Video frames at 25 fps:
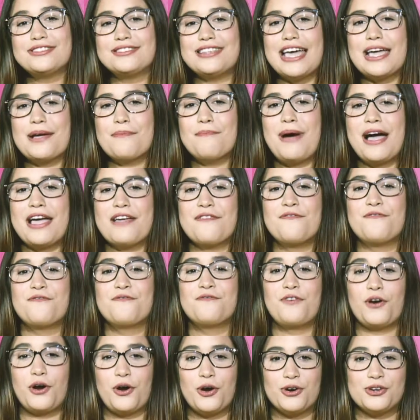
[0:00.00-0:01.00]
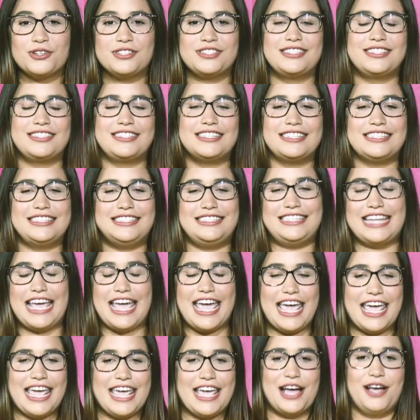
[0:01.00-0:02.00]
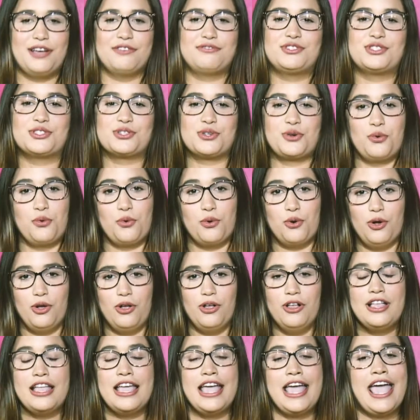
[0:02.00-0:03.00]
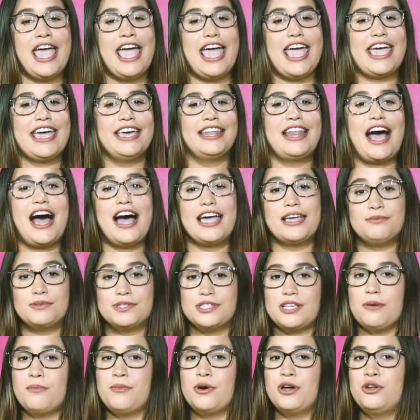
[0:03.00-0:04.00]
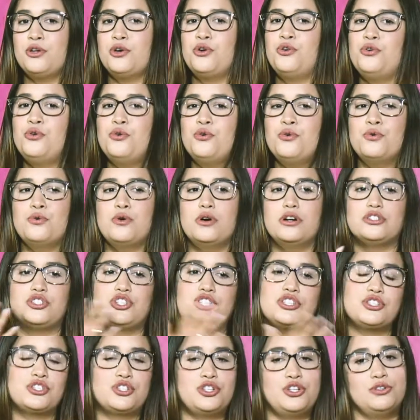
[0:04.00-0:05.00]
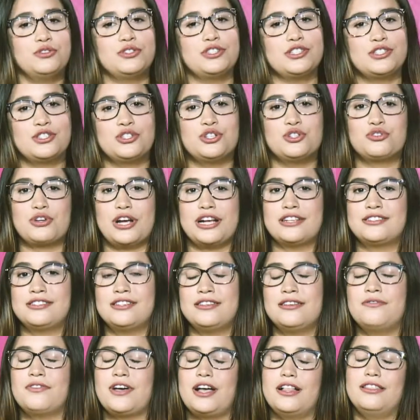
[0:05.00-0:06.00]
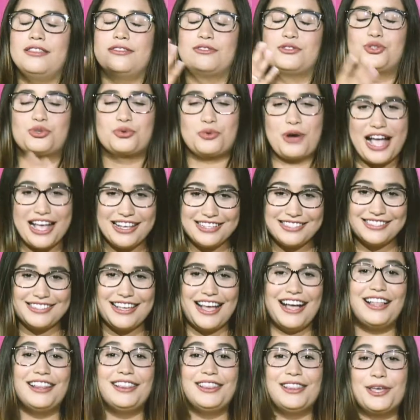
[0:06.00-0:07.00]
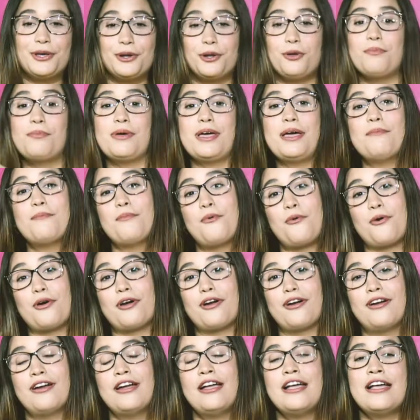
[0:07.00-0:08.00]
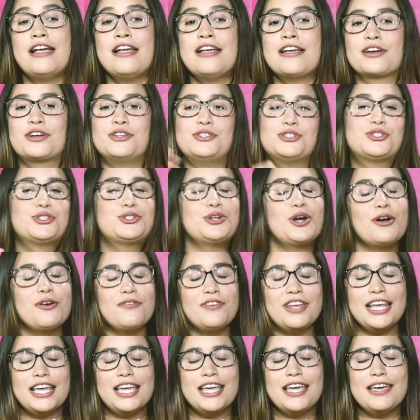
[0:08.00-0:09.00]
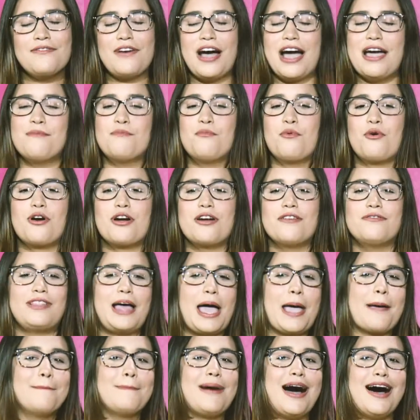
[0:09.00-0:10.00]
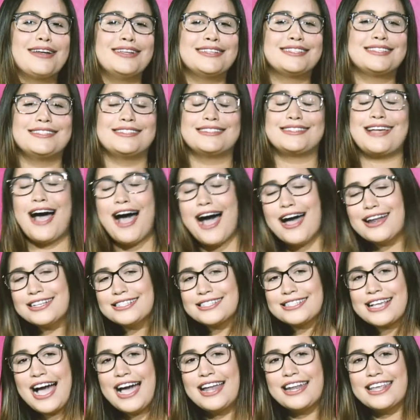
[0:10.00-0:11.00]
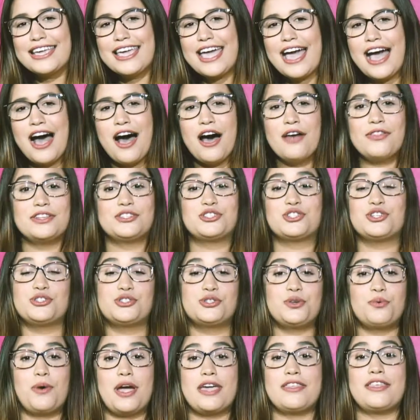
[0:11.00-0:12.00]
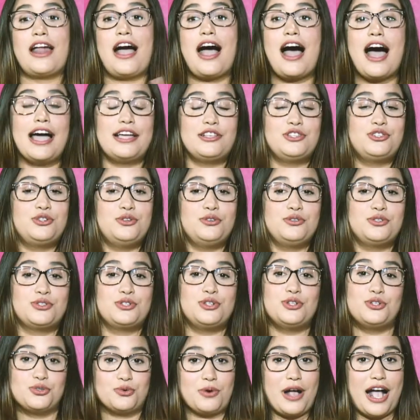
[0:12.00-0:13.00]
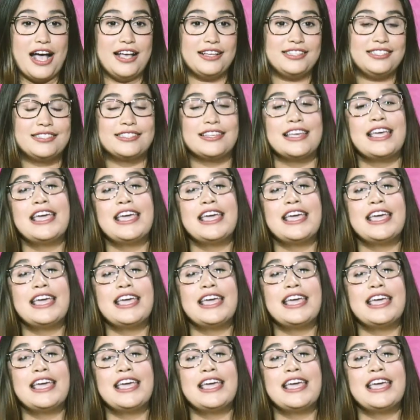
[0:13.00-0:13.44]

like my first day of school, and I am someone who just chooses to dress a little bit more conservative. I'm more of modest is hottest kind of gal. That's just the way that I choose to dress.